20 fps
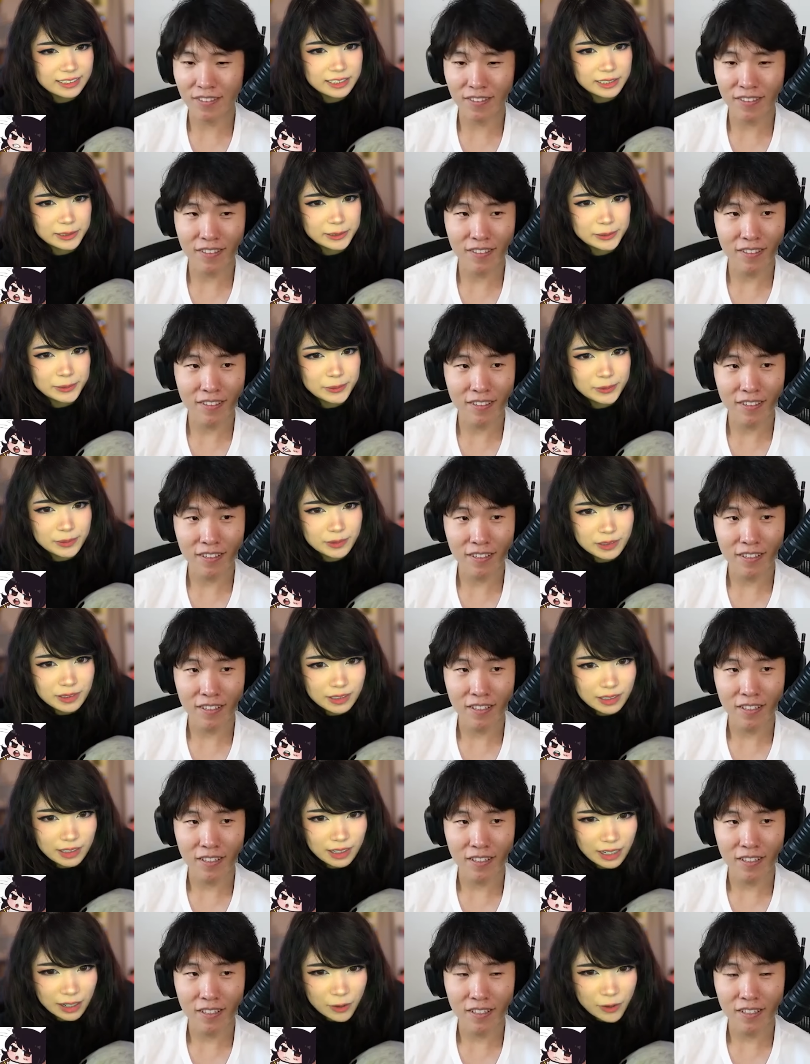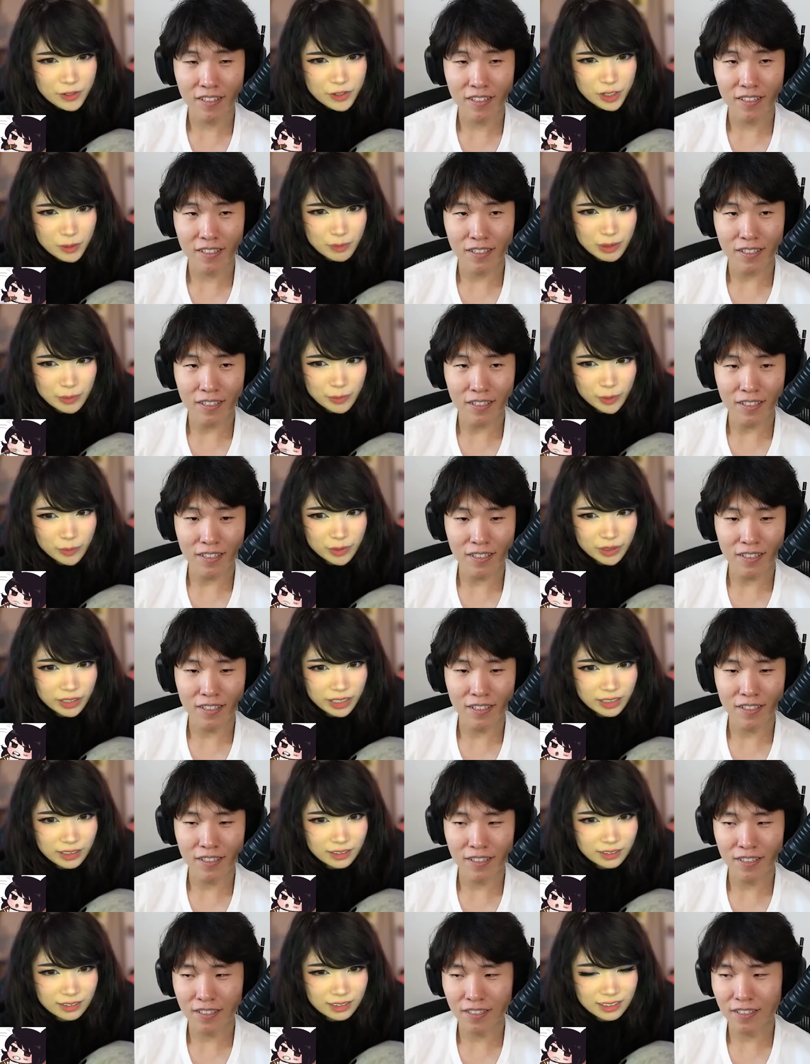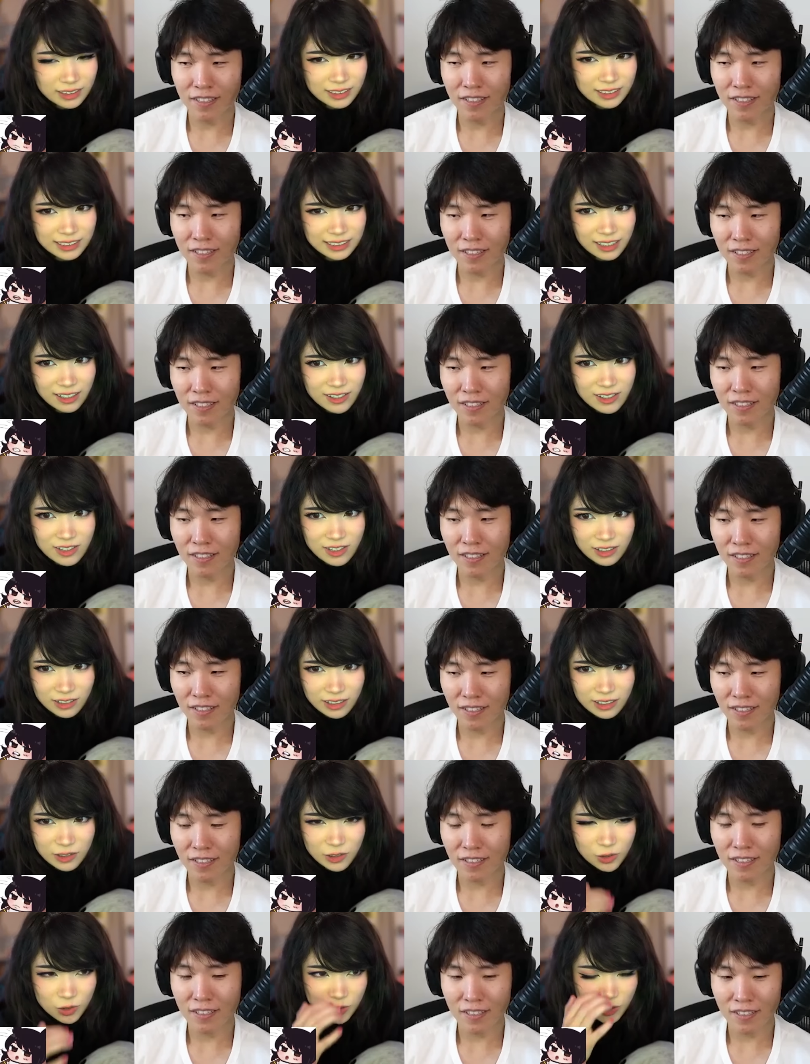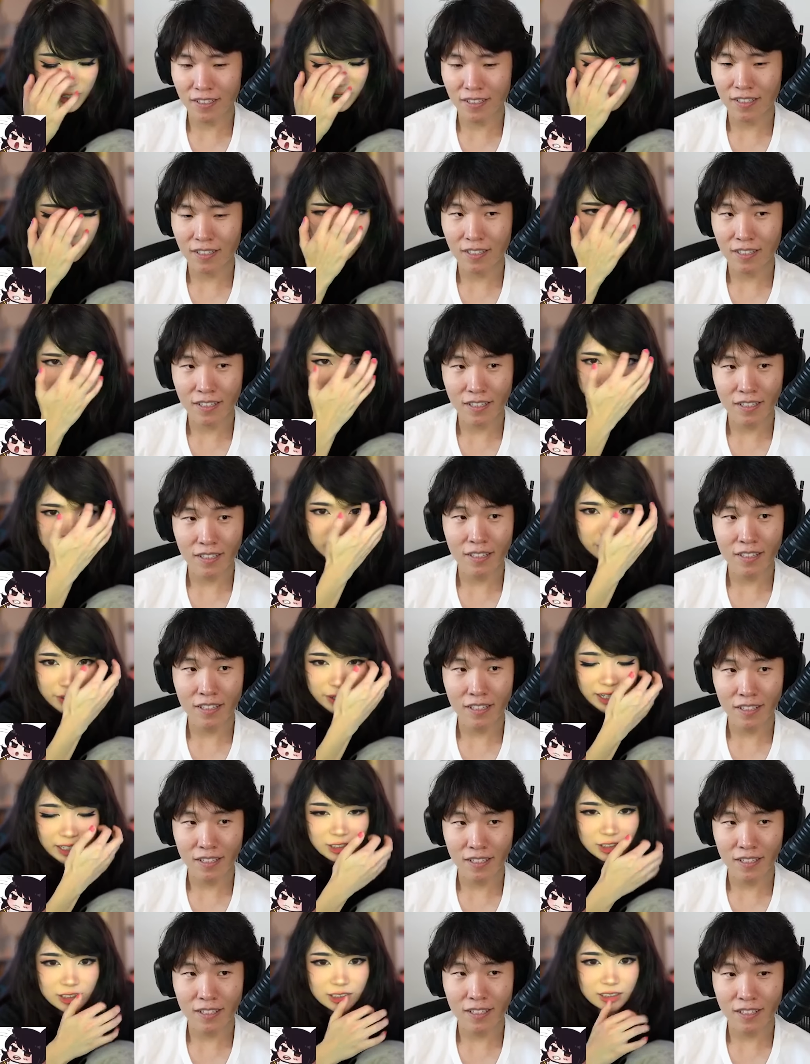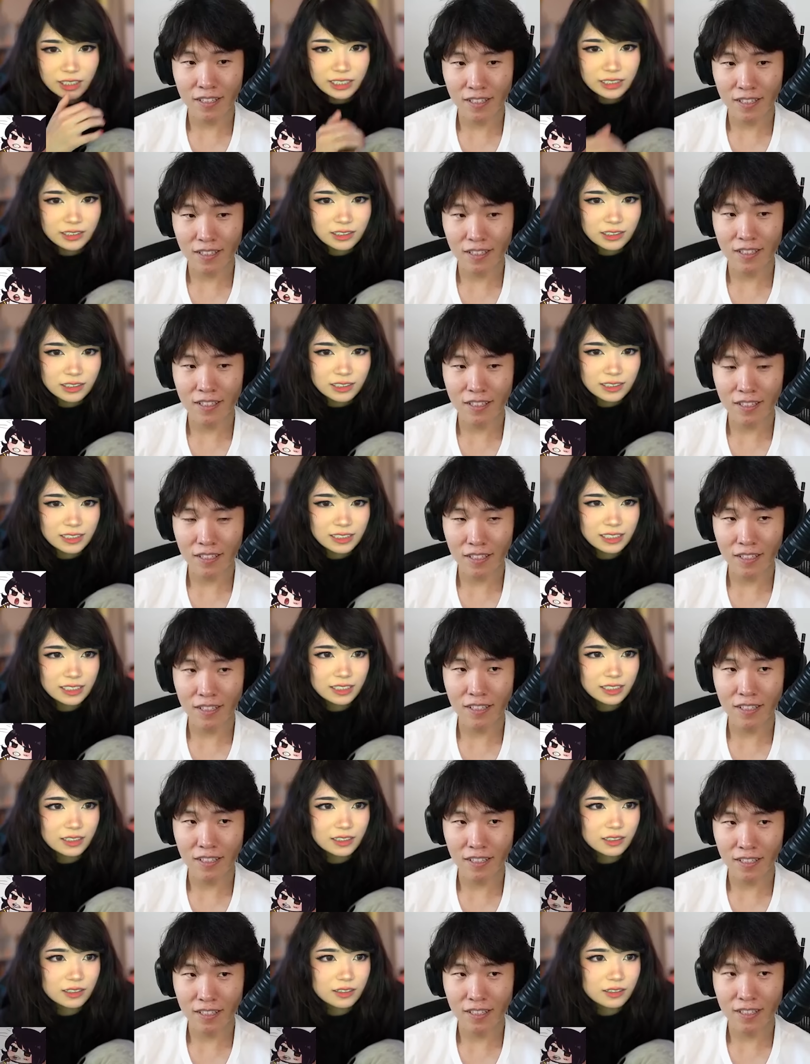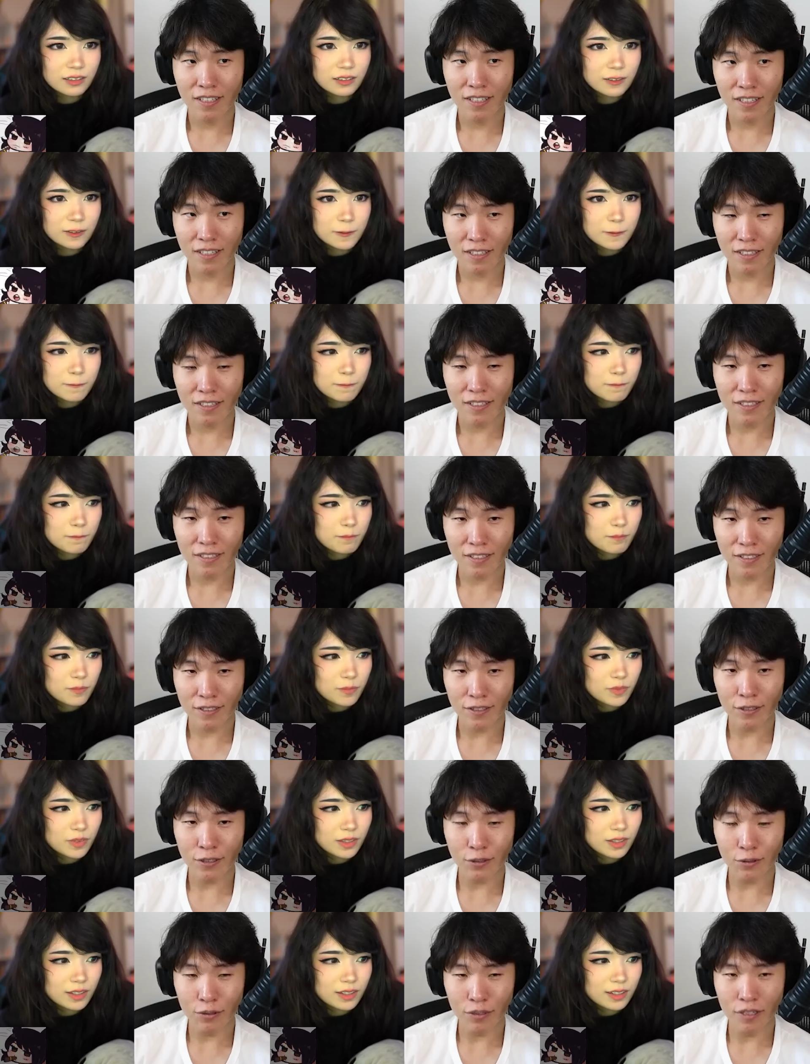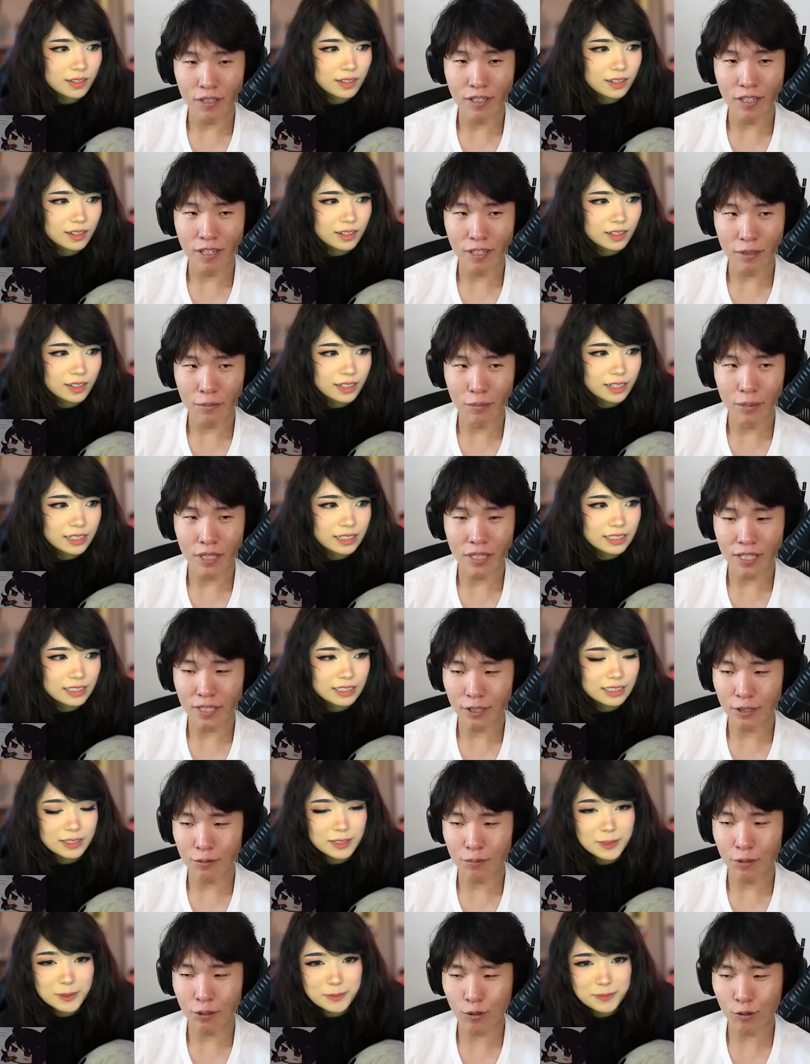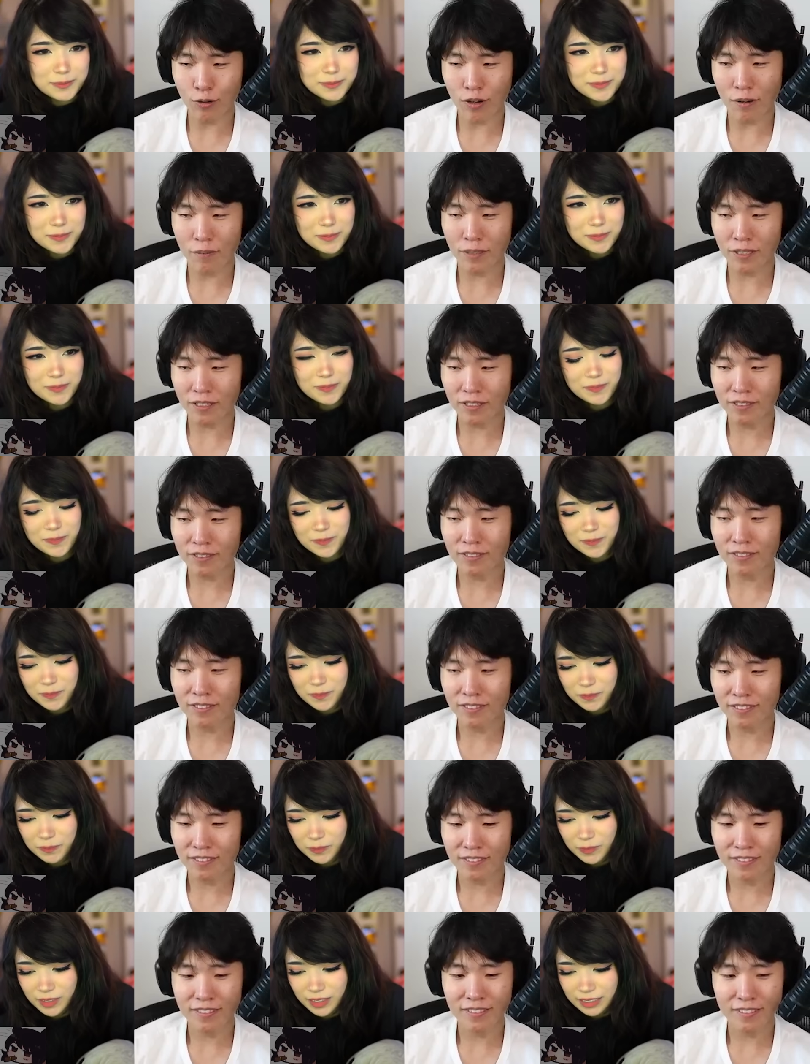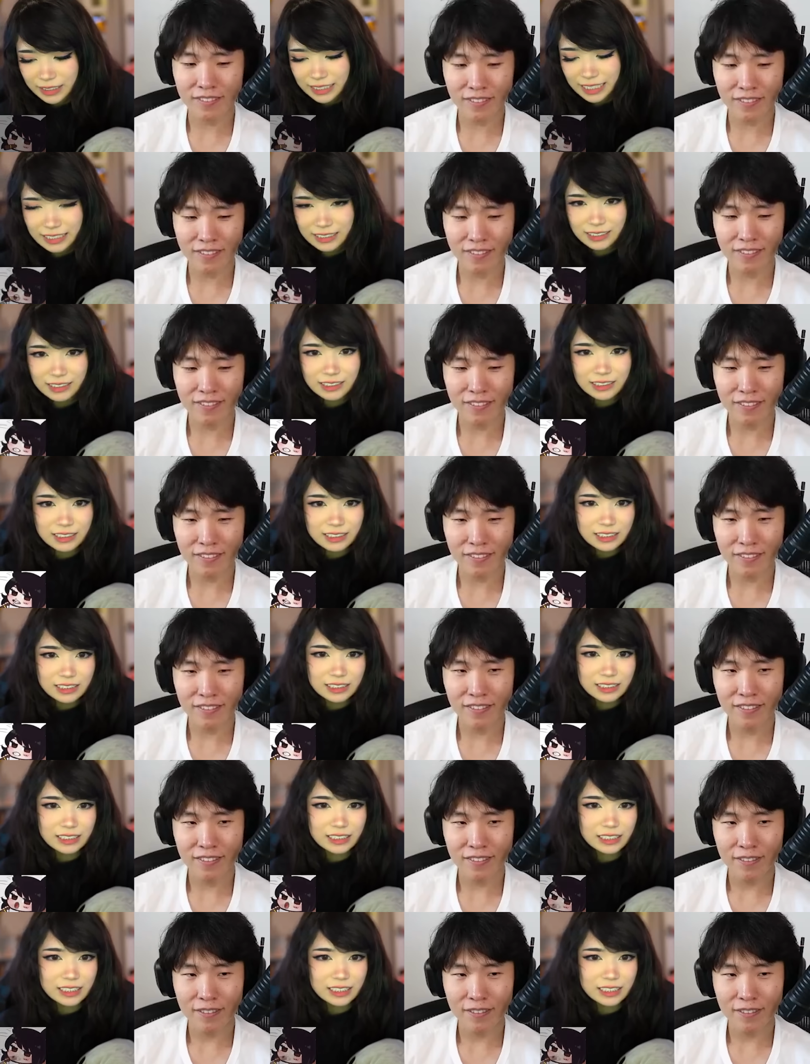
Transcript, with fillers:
Speaker 1: too. I always hear people be like, this sucks, and they, they dropped out, but I actually liked it.
Speaker 2: So you were uh, big into programming?
Speaker 1: Yes.